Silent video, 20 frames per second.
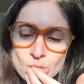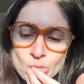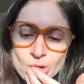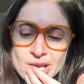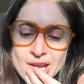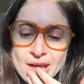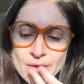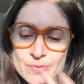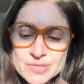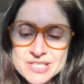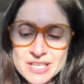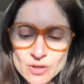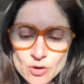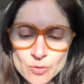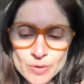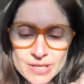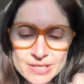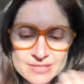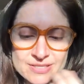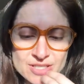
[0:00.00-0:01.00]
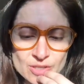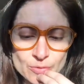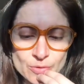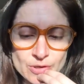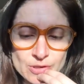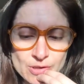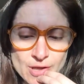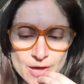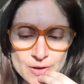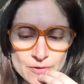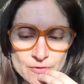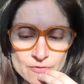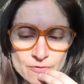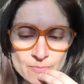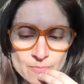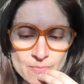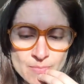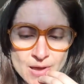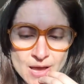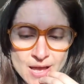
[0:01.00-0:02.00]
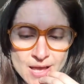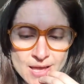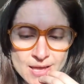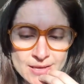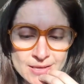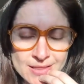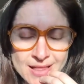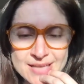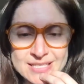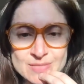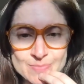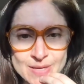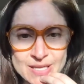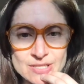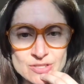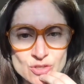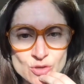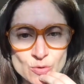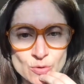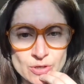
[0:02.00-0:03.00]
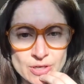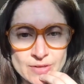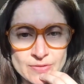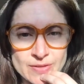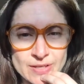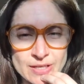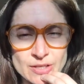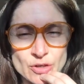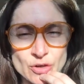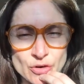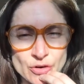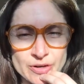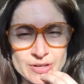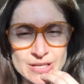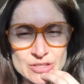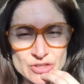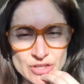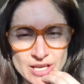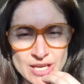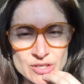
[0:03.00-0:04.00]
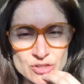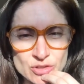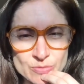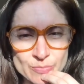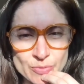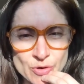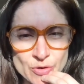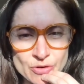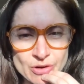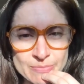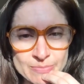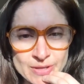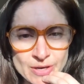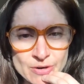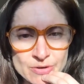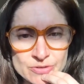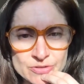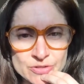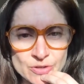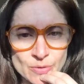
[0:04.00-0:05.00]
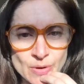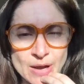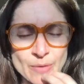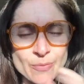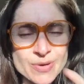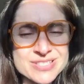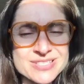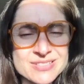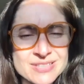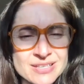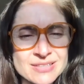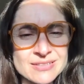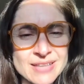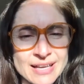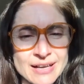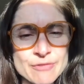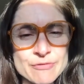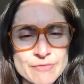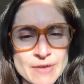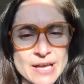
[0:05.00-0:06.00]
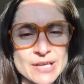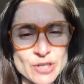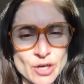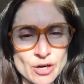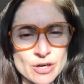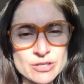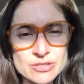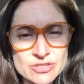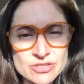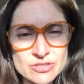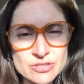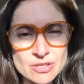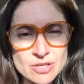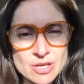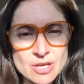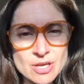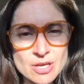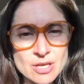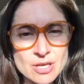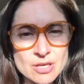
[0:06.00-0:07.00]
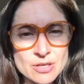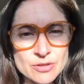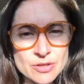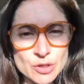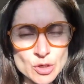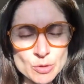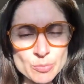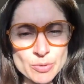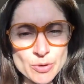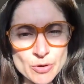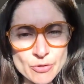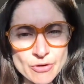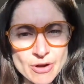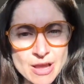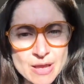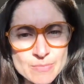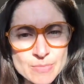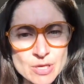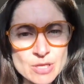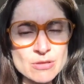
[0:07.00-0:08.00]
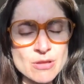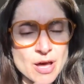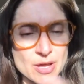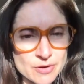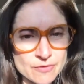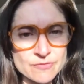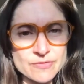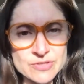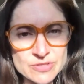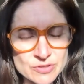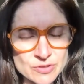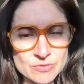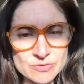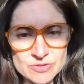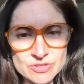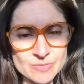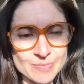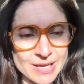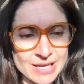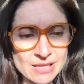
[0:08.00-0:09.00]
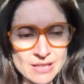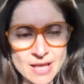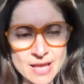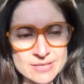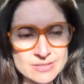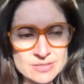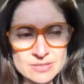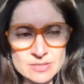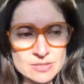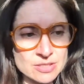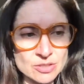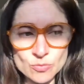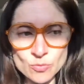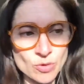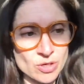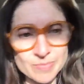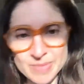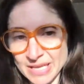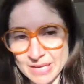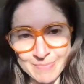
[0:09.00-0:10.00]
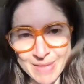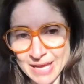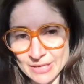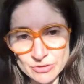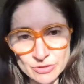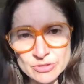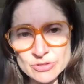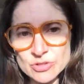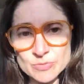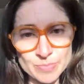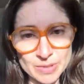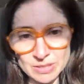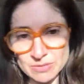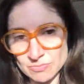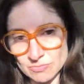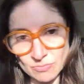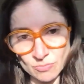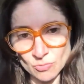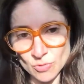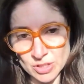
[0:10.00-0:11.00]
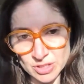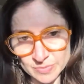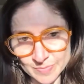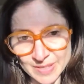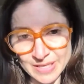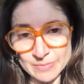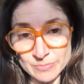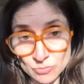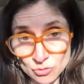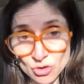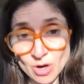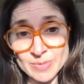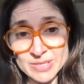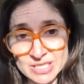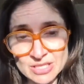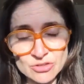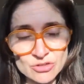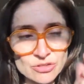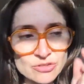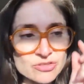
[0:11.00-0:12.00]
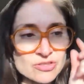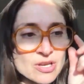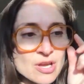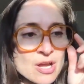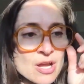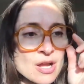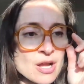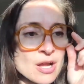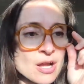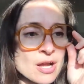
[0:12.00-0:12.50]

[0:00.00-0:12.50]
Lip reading: When I was at Queen's, there were a lot of my classmates who were in the concurrent education program there. So I wasn't in like a fine arts theater program. A lot of the students in my class didn't want to become actors, but wanted to become drama teachers.